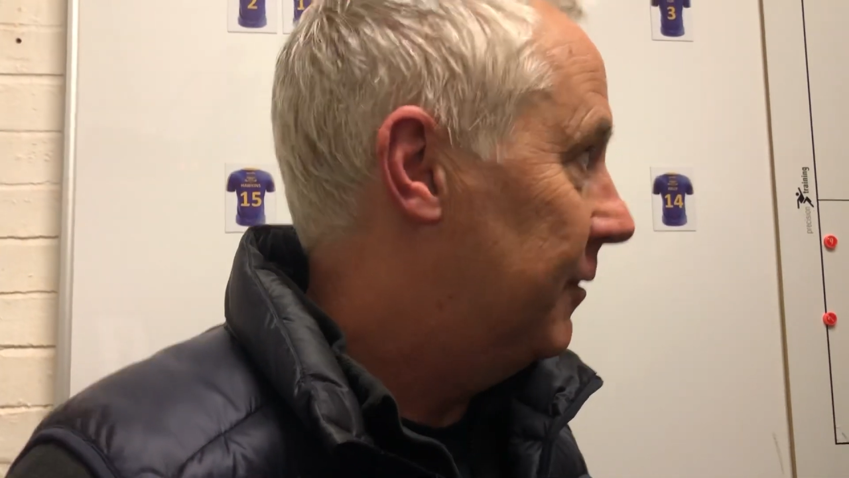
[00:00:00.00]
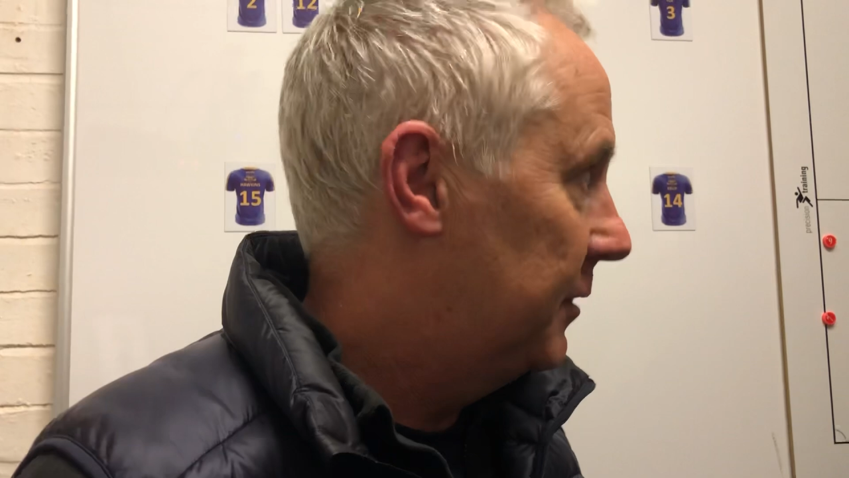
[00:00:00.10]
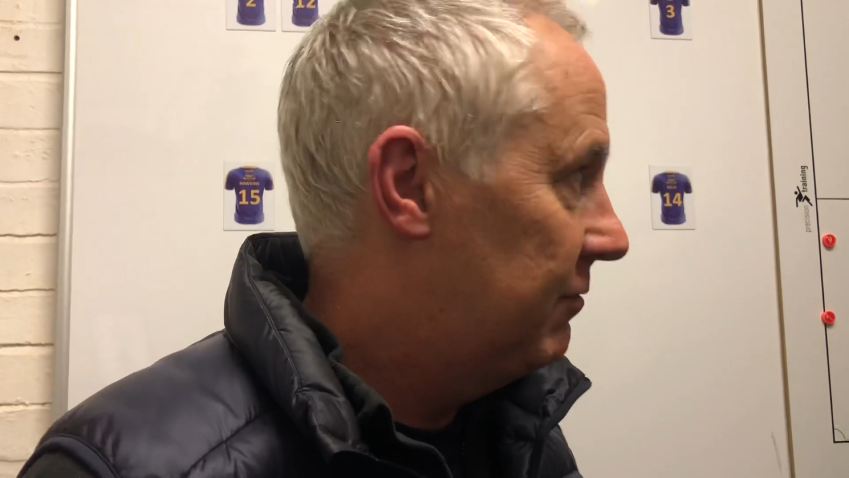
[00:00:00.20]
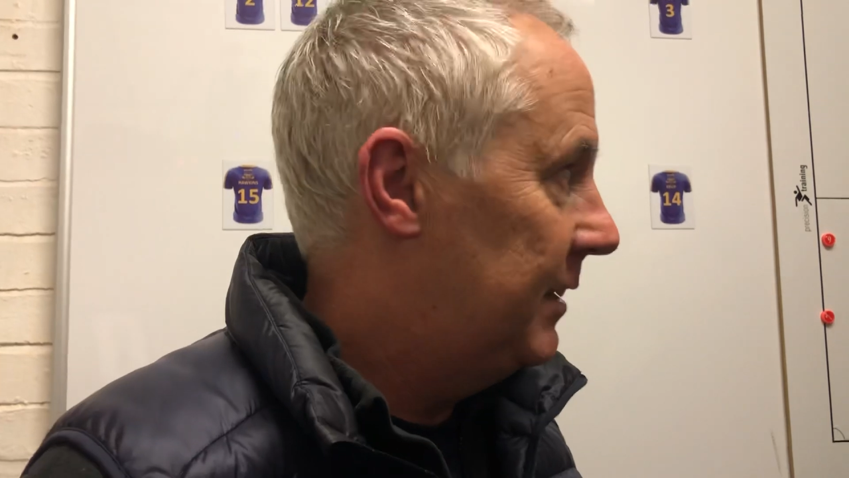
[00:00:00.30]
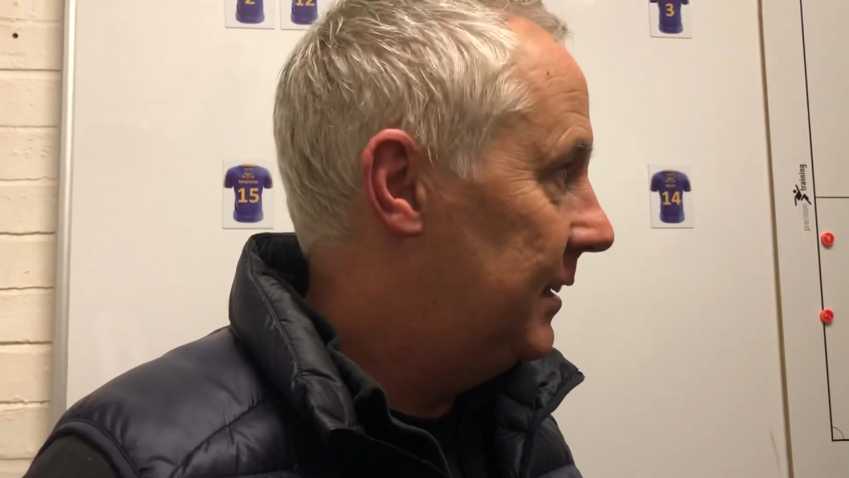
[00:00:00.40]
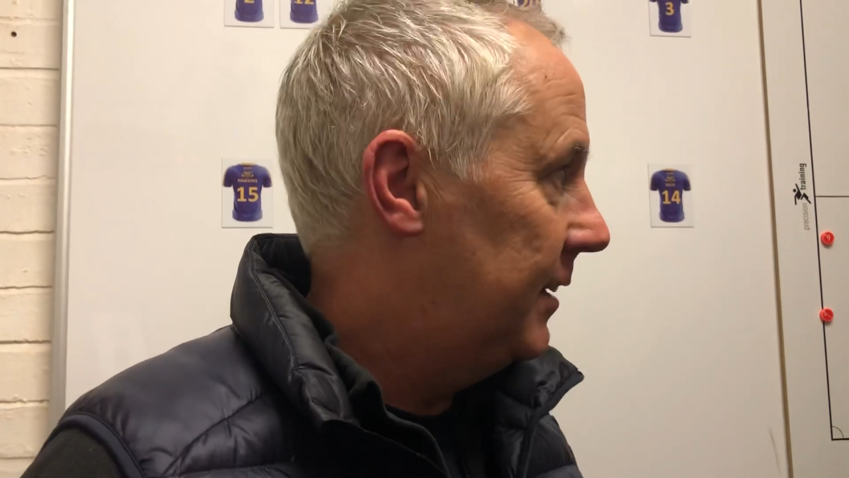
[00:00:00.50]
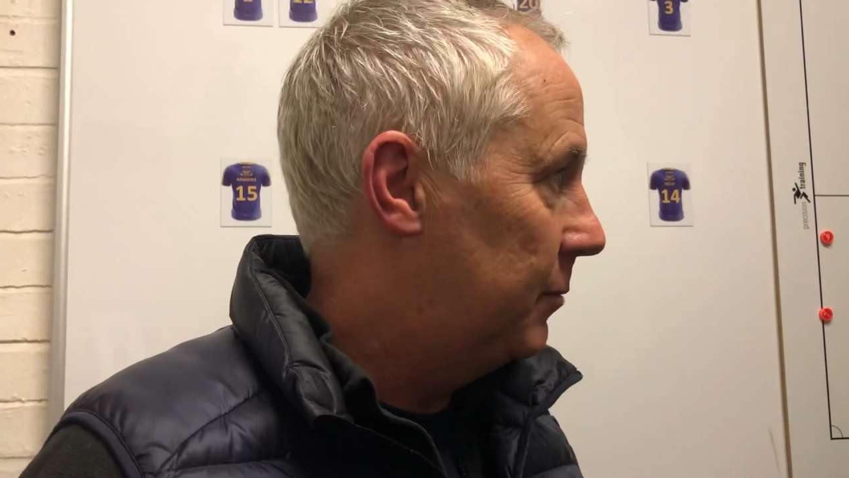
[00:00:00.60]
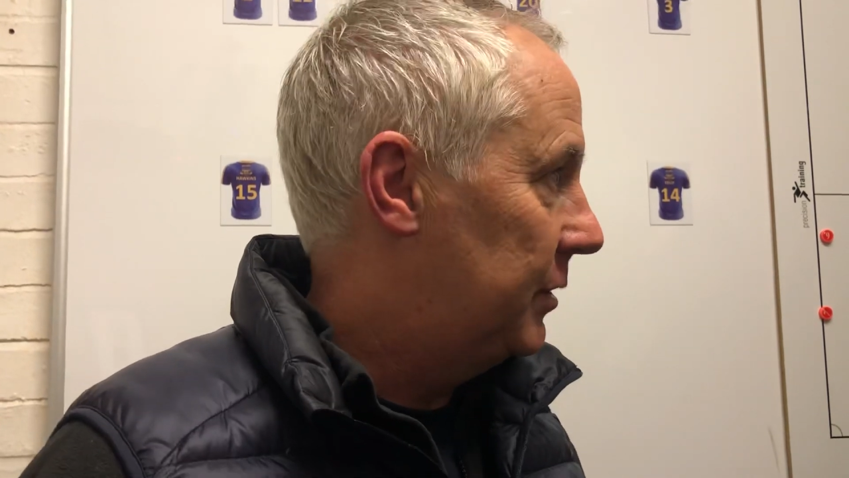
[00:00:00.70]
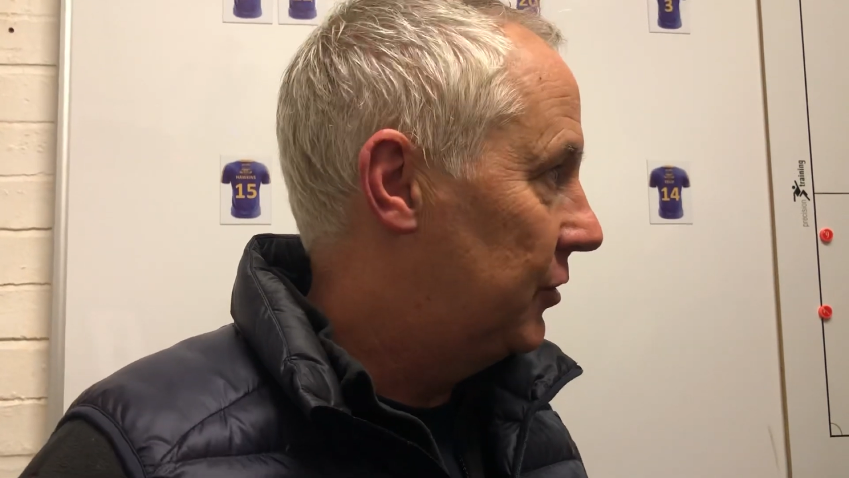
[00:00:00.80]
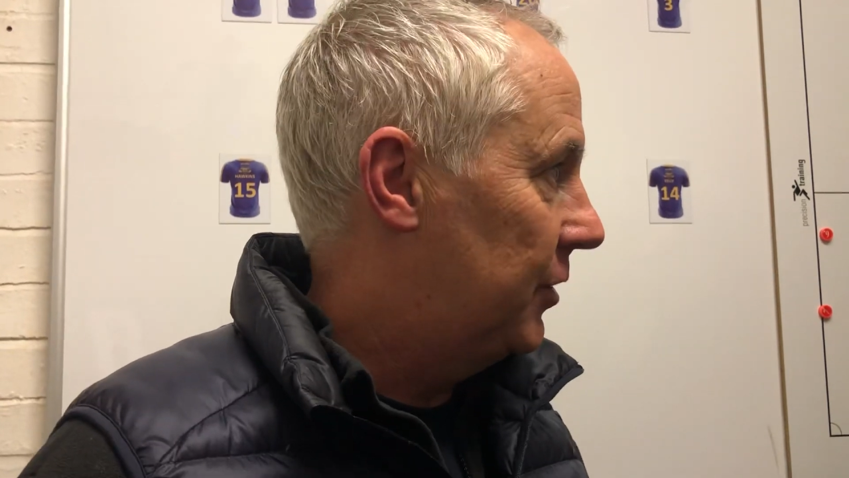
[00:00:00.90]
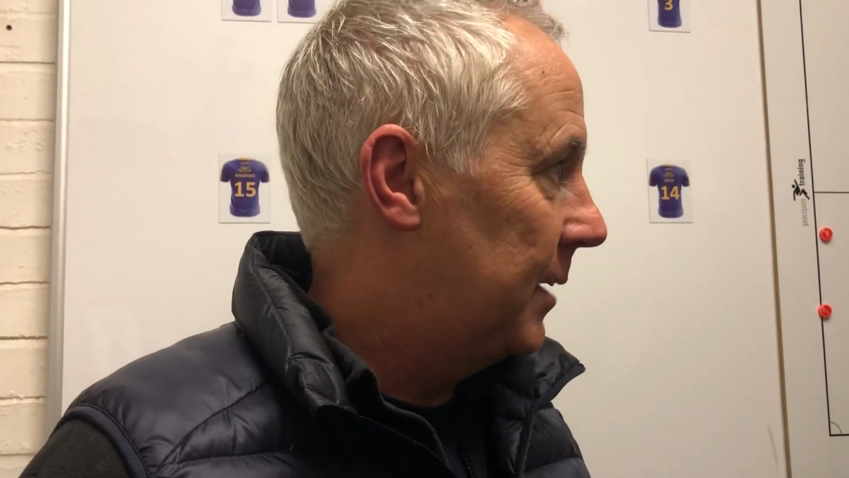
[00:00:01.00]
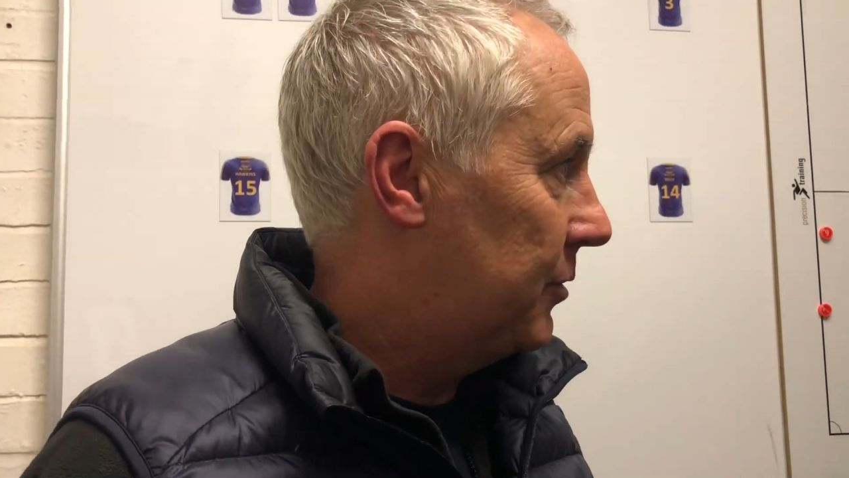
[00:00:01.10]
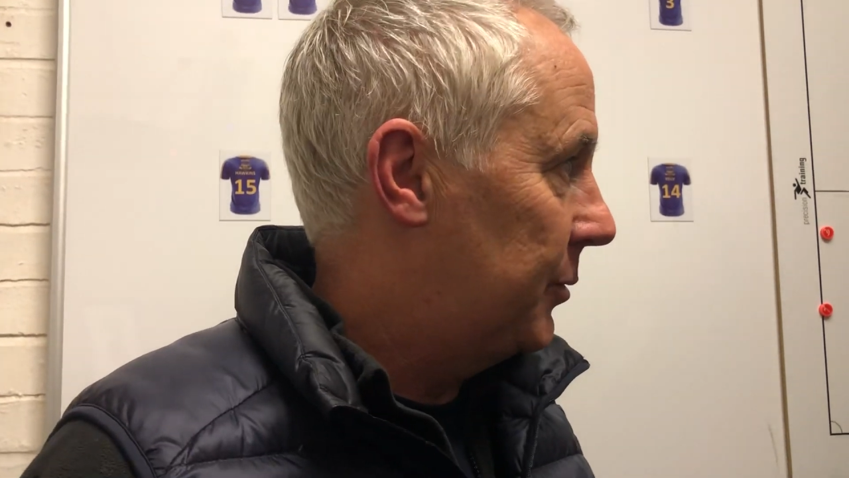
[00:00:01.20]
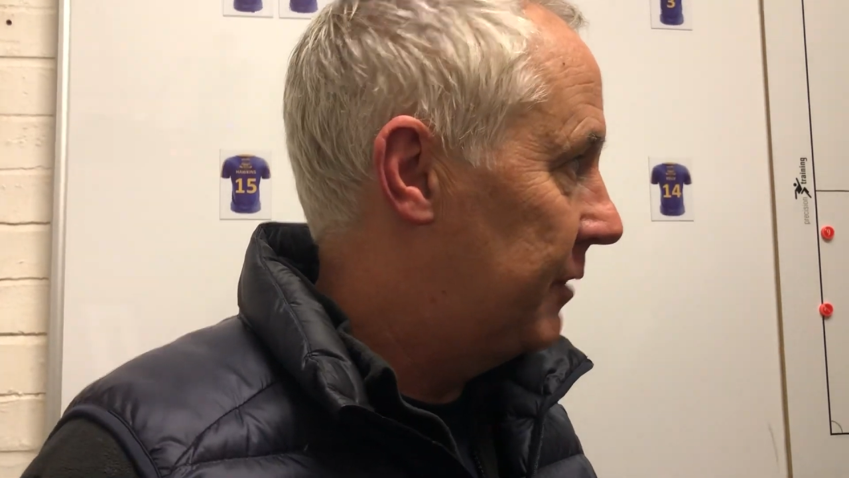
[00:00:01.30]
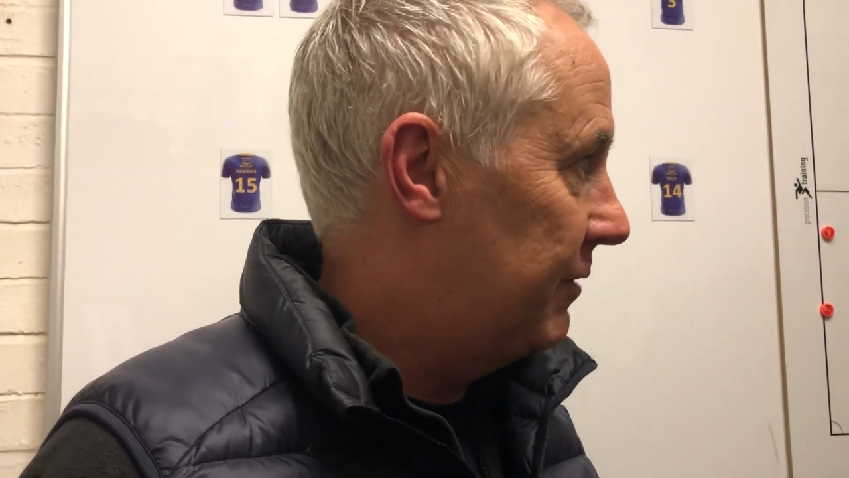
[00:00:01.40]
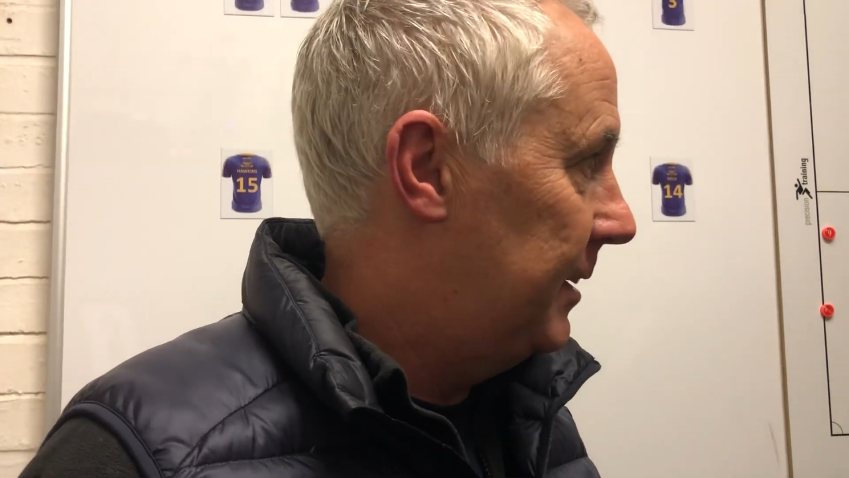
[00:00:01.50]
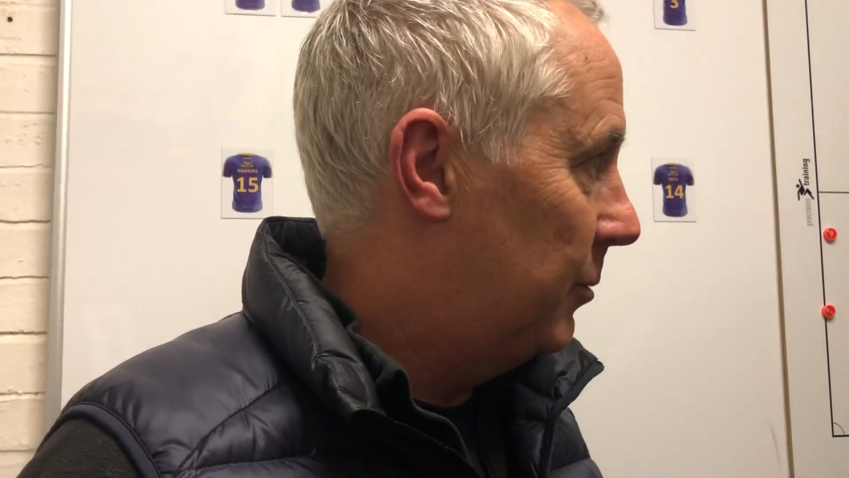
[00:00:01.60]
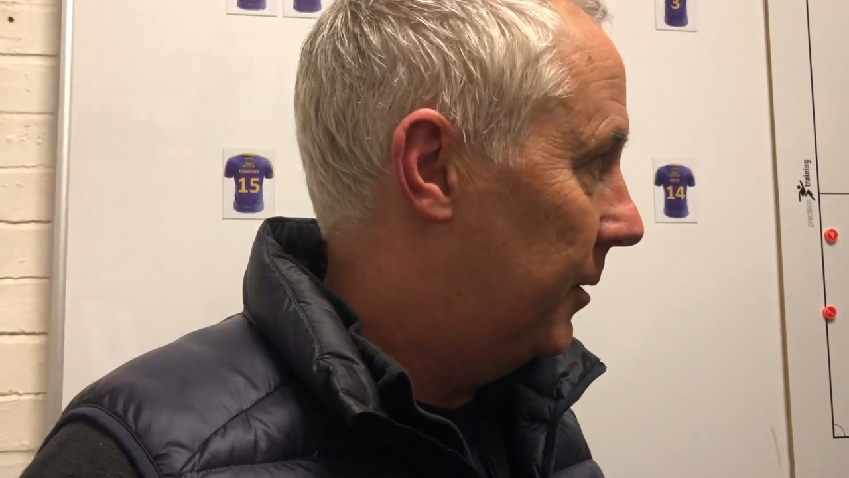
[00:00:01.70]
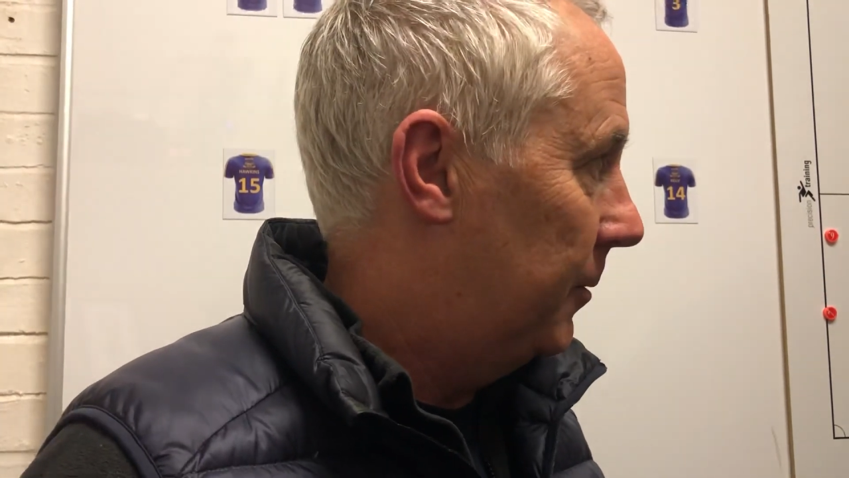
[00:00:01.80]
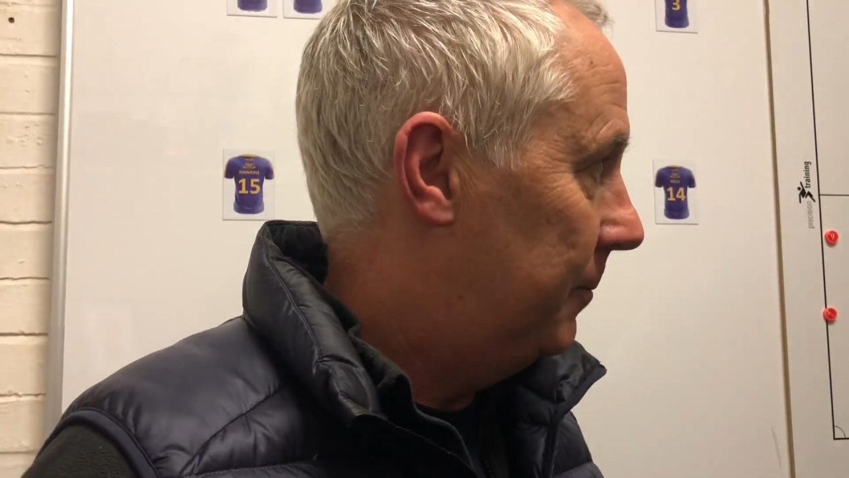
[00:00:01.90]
We really did. We stood up to it really well.